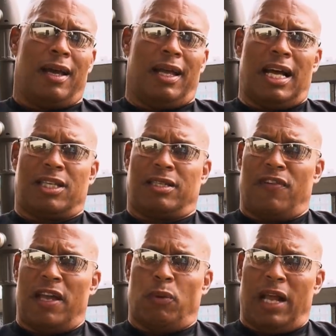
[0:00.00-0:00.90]
And as
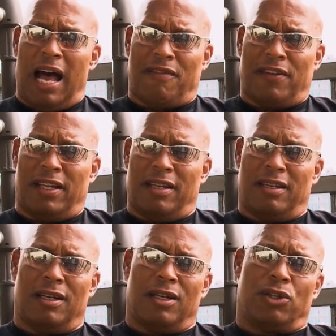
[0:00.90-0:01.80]
fate would have it,
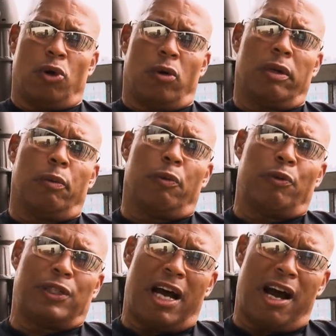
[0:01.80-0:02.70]
Dorian would
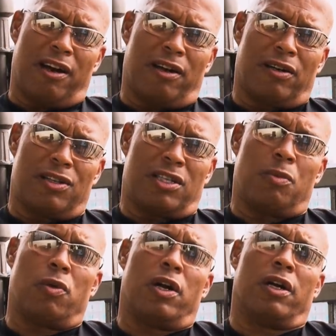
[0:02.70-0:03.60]
retire
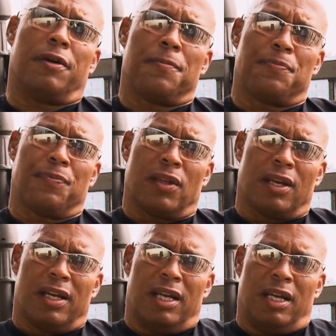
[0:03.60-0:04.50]
somewhere
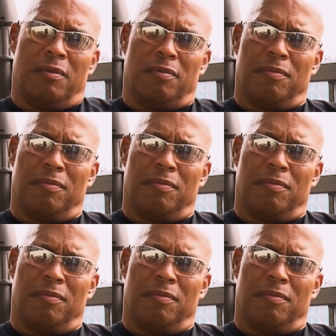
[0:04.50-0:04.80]
in